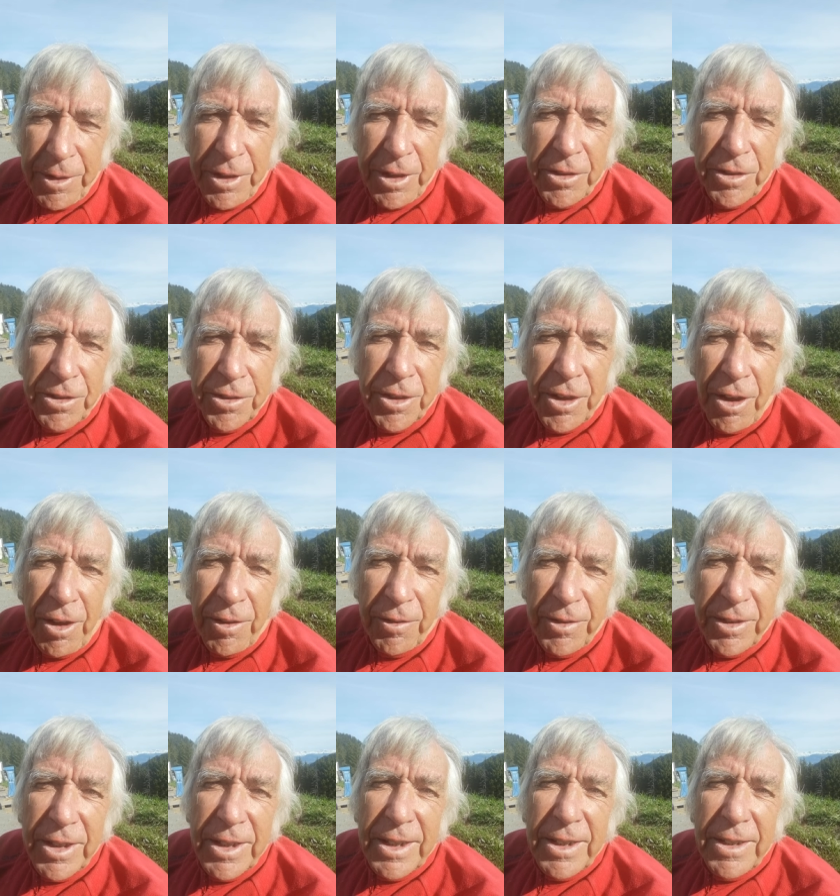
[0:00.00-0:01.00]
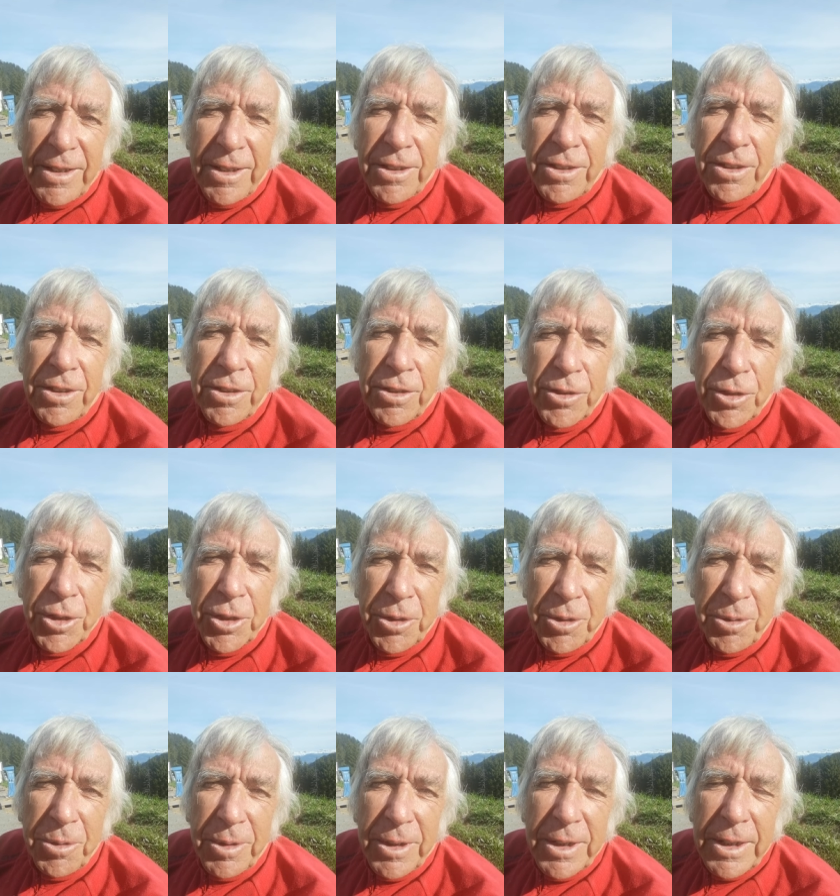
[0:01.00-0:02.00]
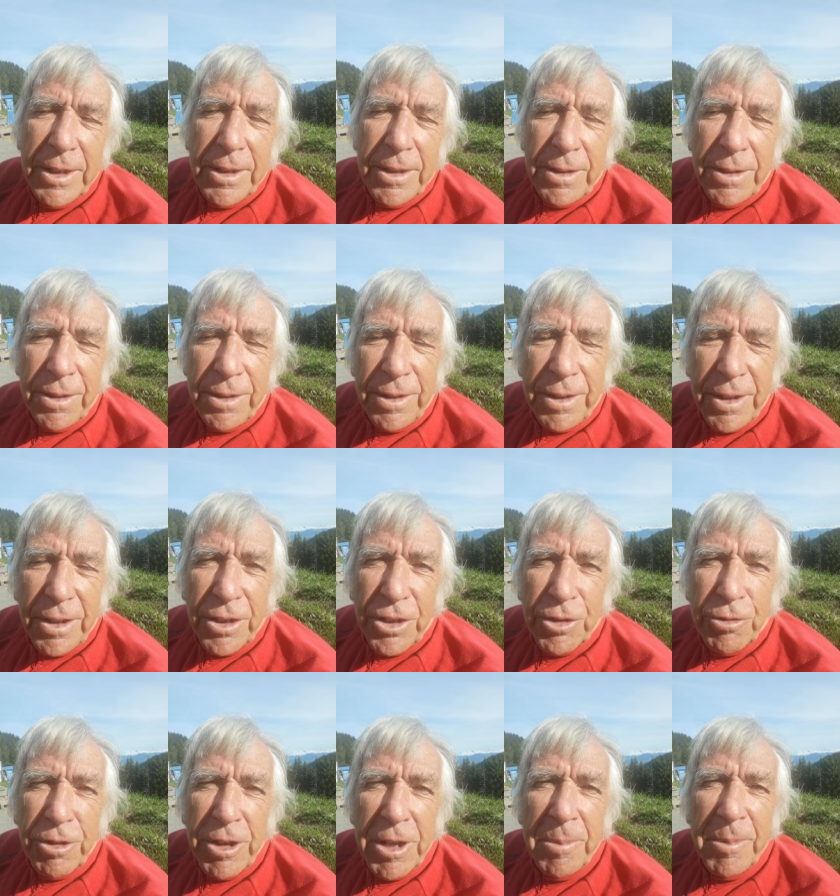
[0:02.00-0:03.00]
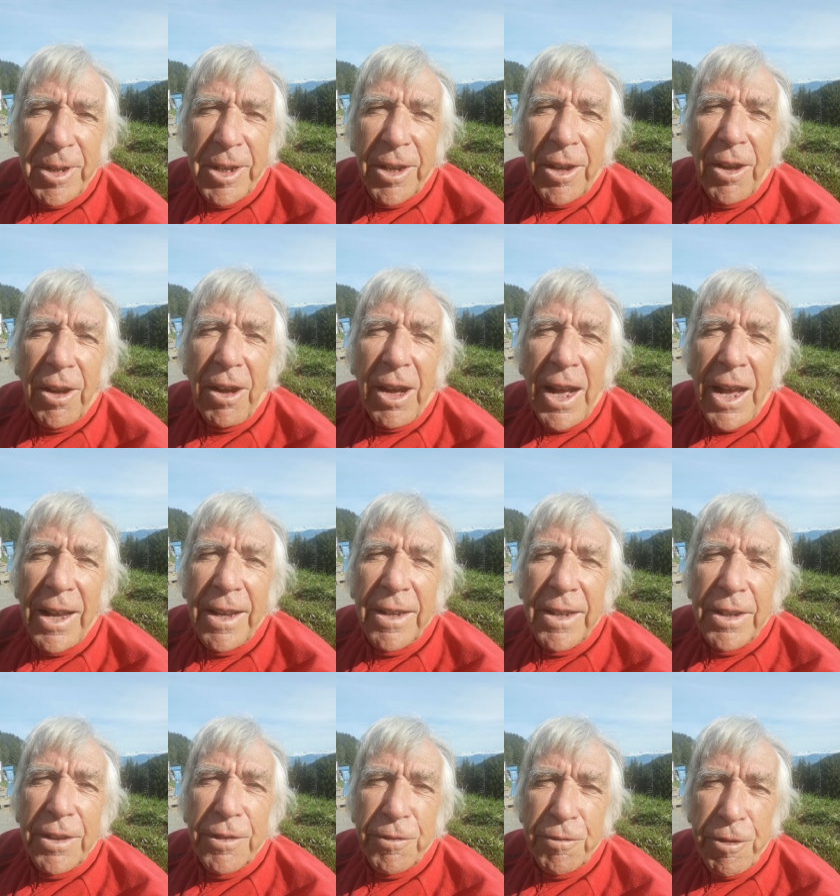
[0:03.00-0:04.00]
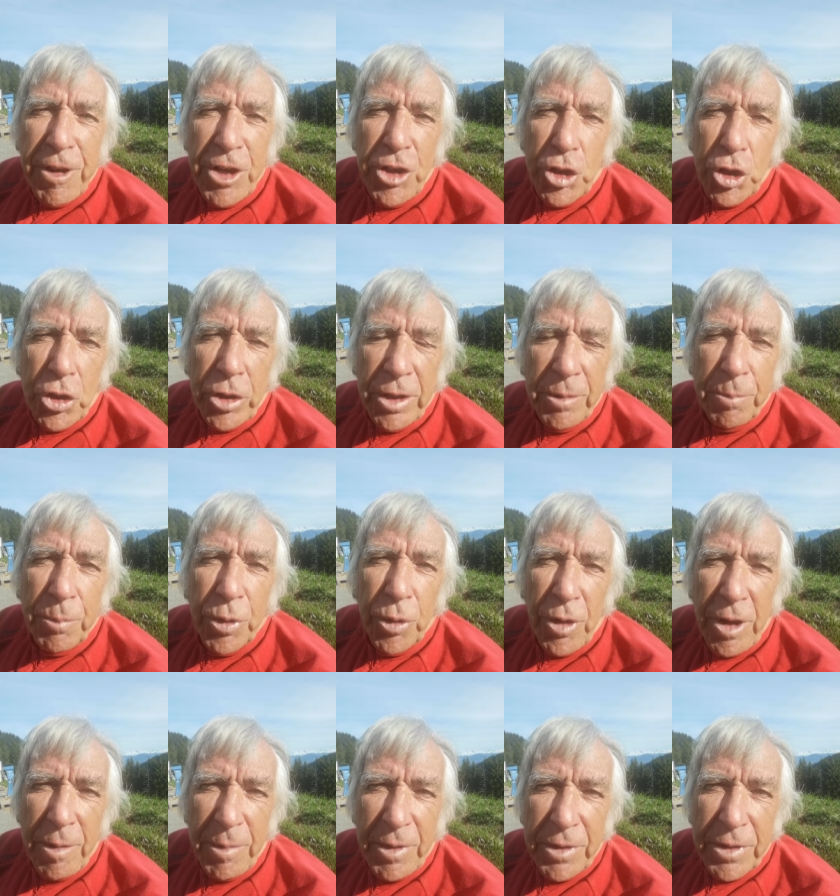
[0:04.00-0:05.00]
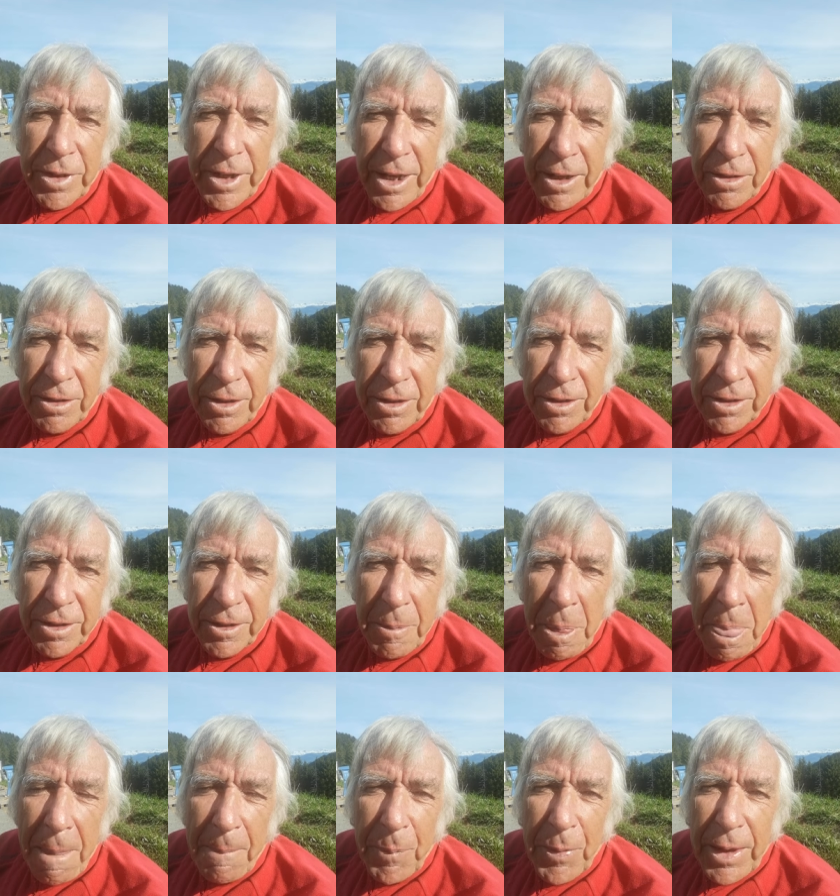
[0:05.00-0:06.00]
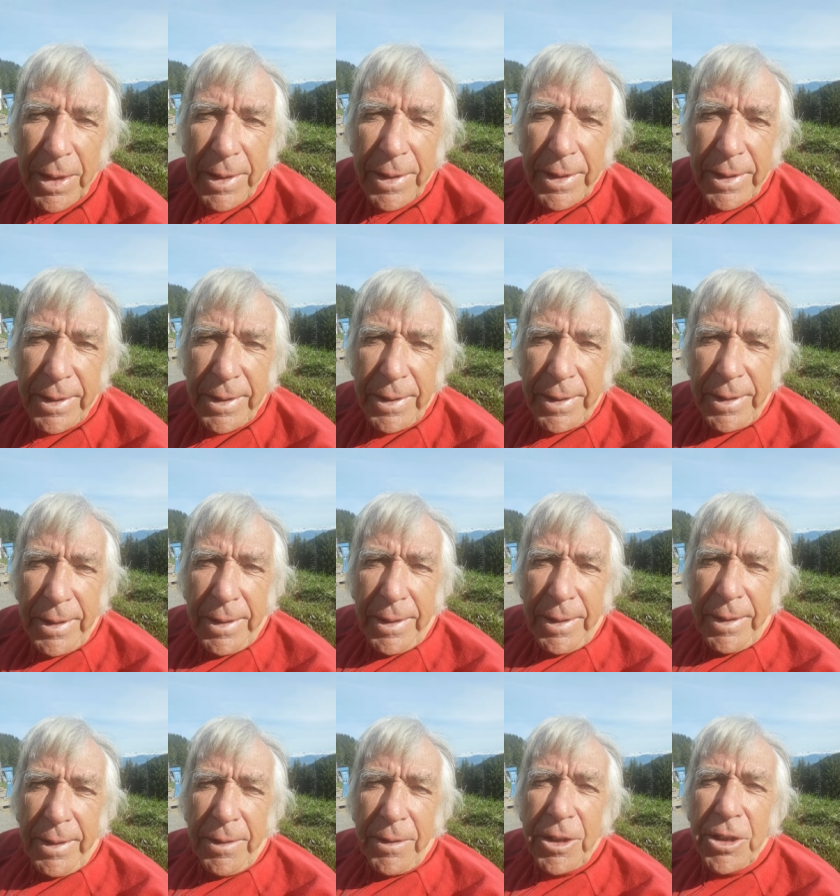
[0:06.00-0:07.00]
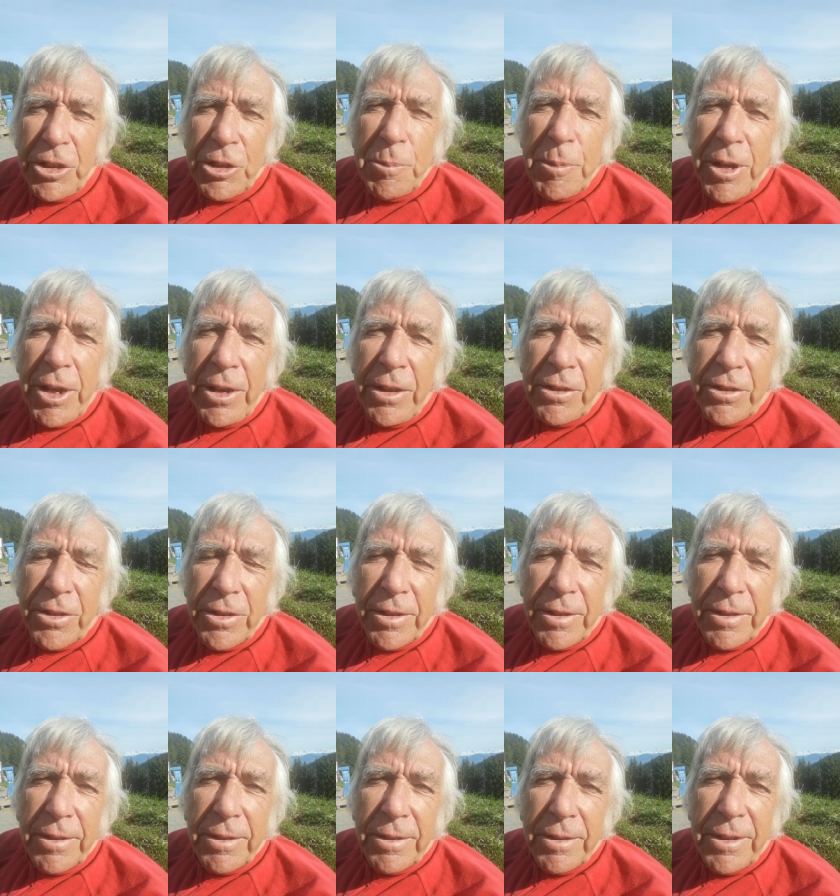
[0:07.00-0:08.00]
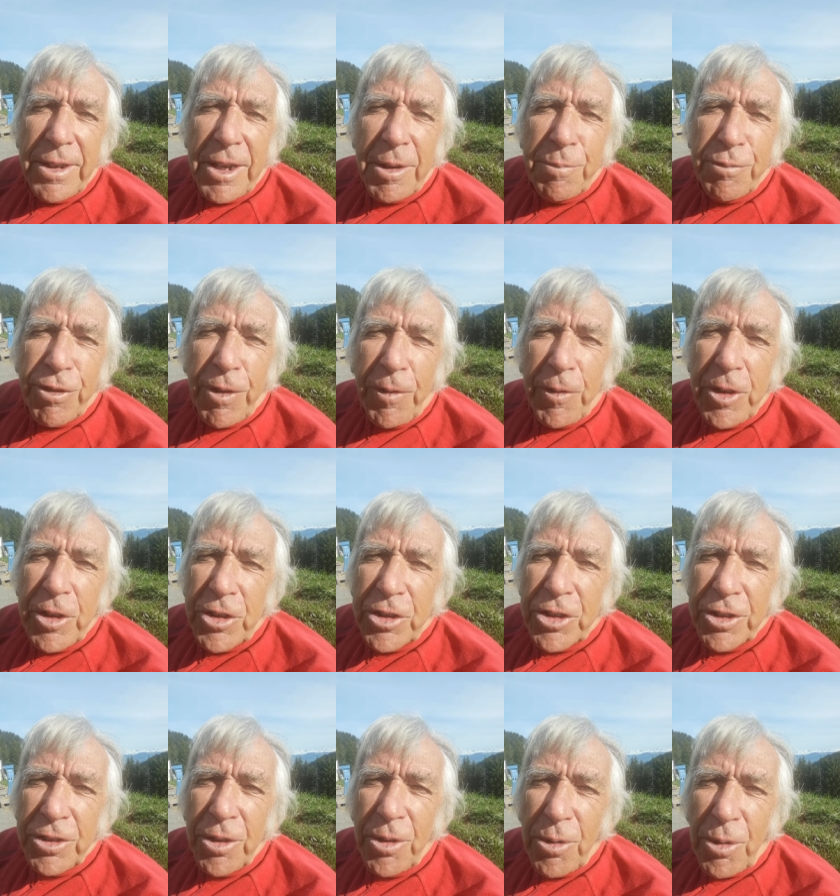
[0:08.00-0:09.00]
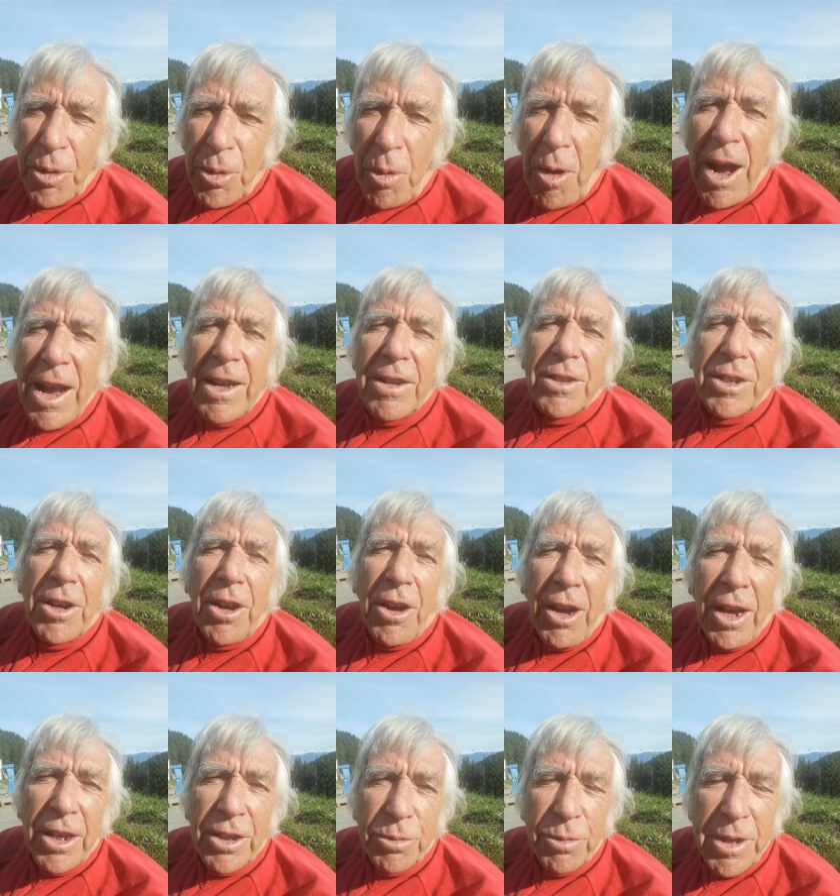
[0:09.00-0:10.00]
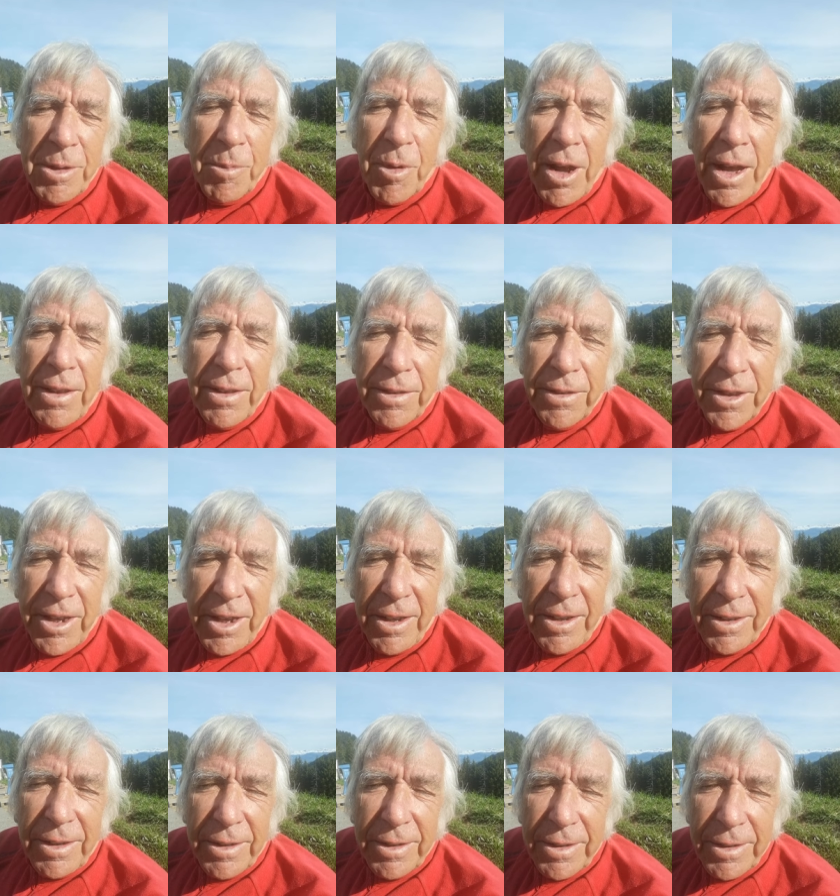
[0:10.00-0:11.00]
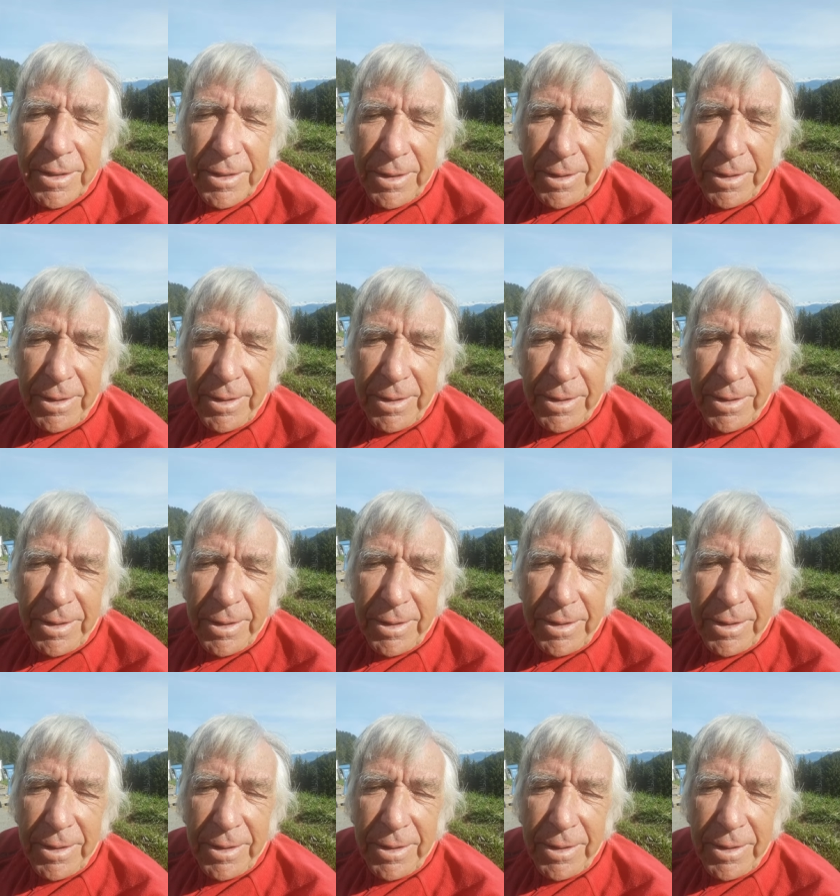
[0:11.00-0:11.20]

for their staff. This is due to the extremely high French employment taxes. This means their profits are not quite as high as we might think